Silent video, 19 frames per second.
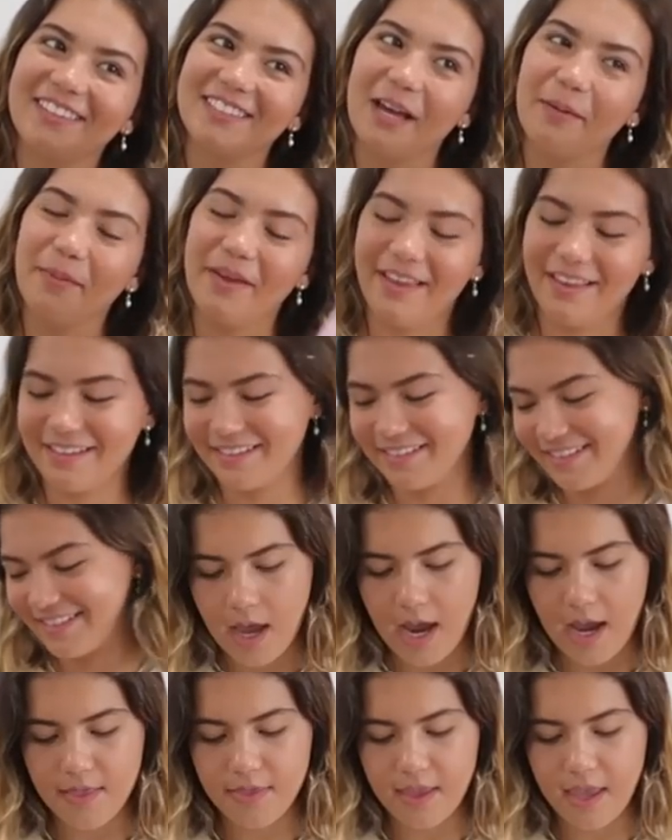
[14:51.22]
Summit.
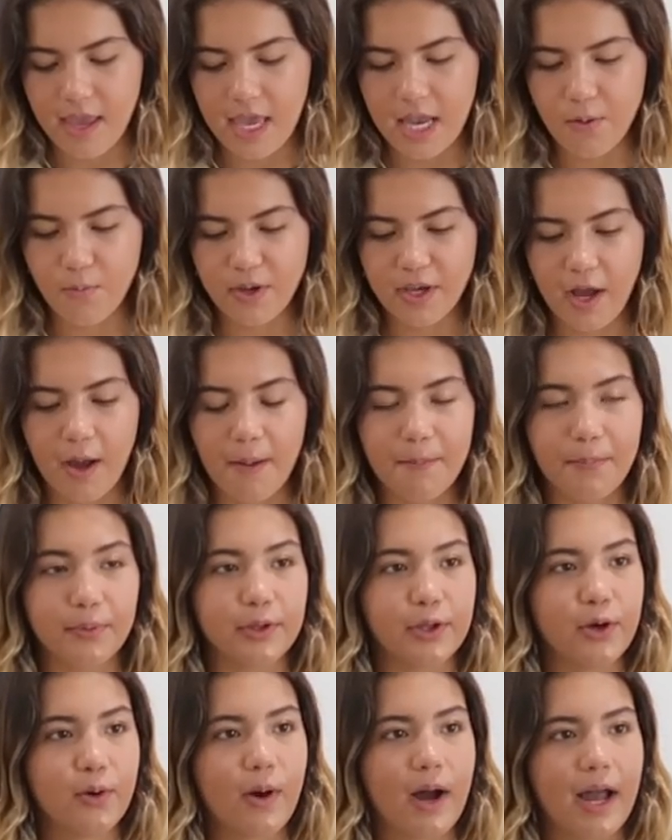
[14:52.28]
And then we got
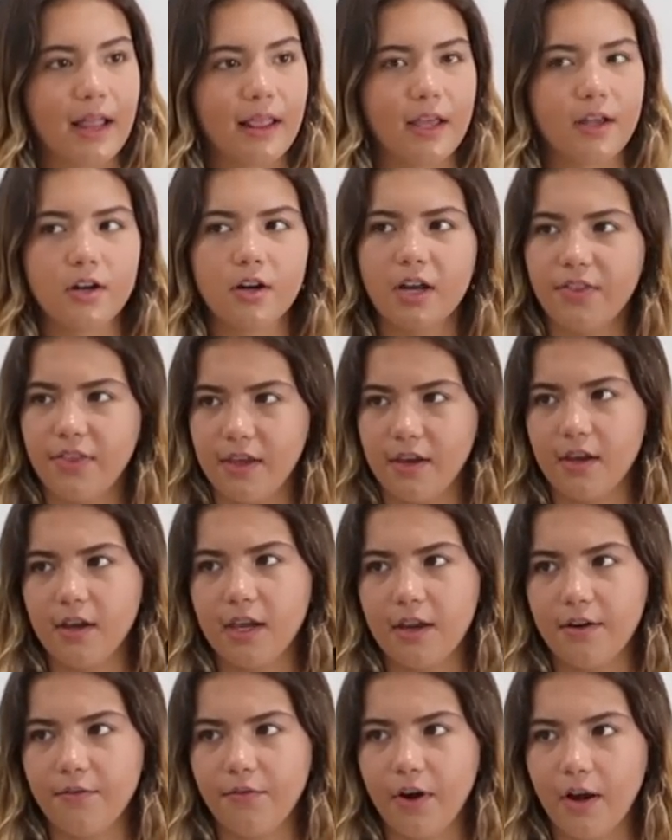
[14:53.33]
blue eyeliner, I think
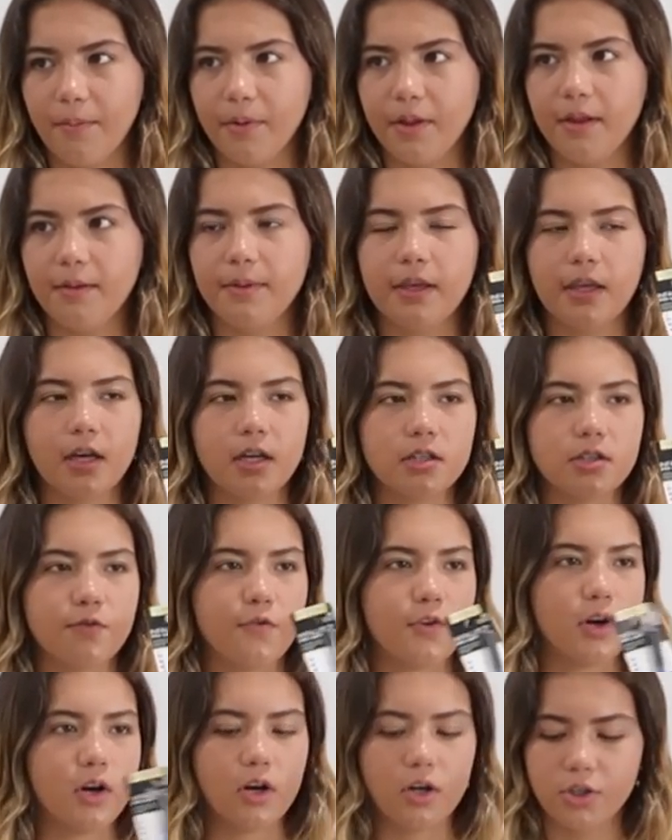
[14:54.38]
again for Emily because
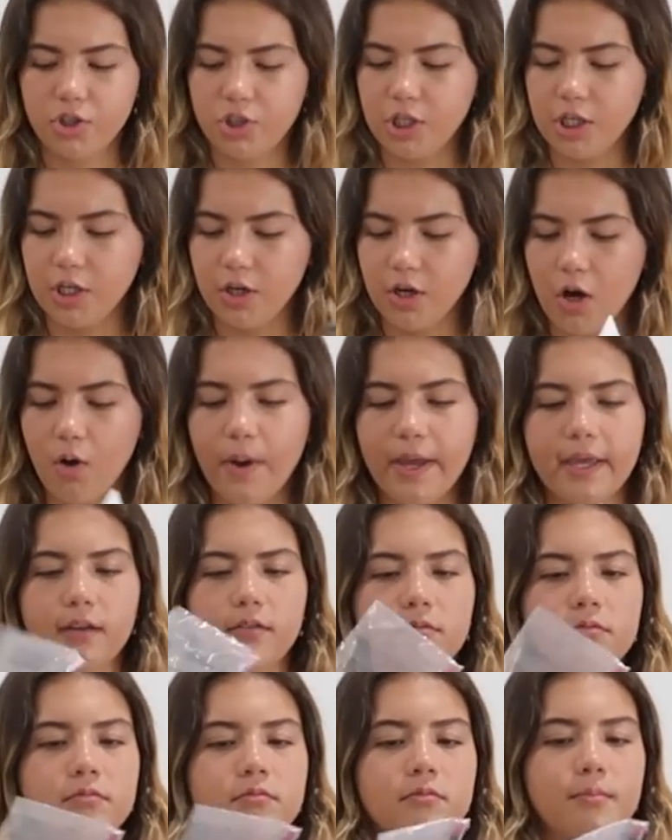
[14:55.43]
for her cheer, oh wait,
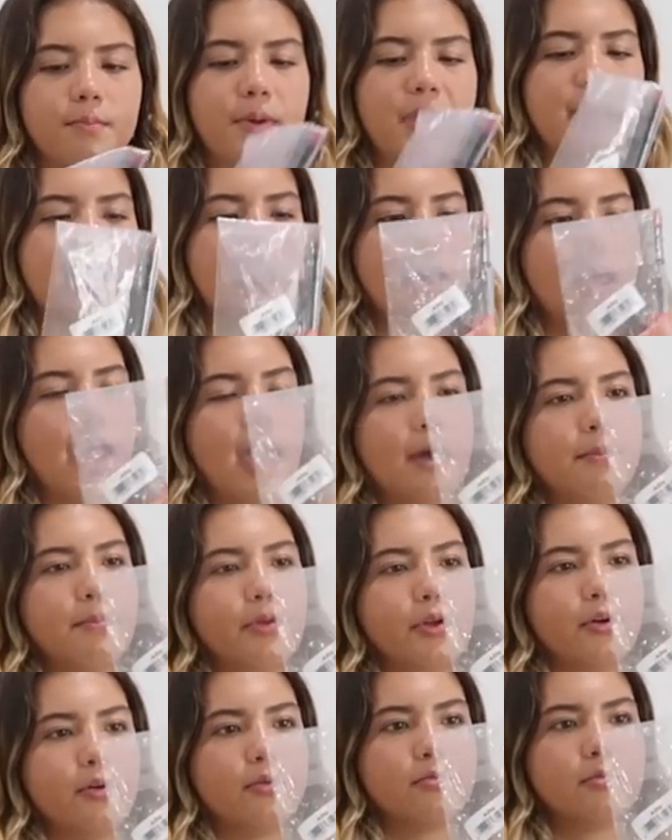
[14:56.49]
pink and
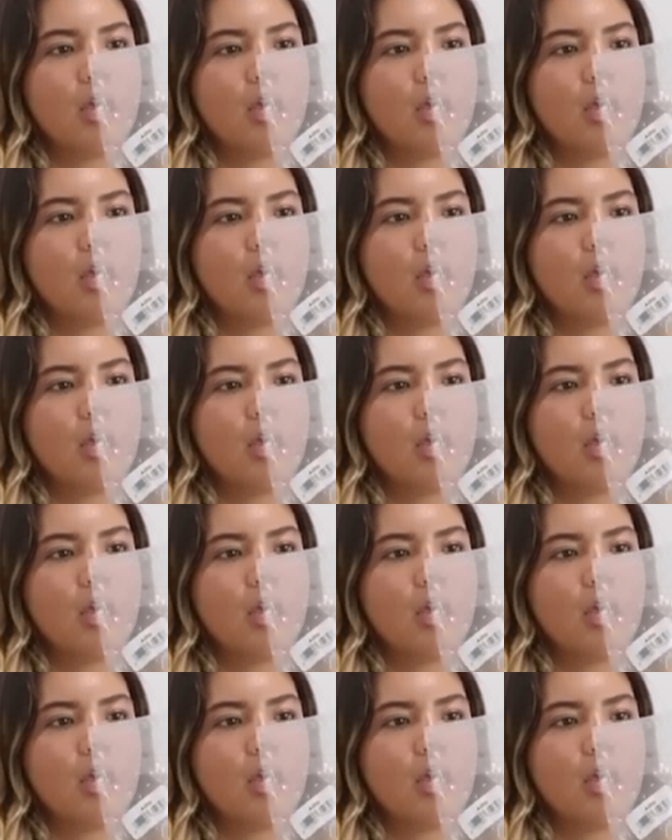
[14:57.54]
blue.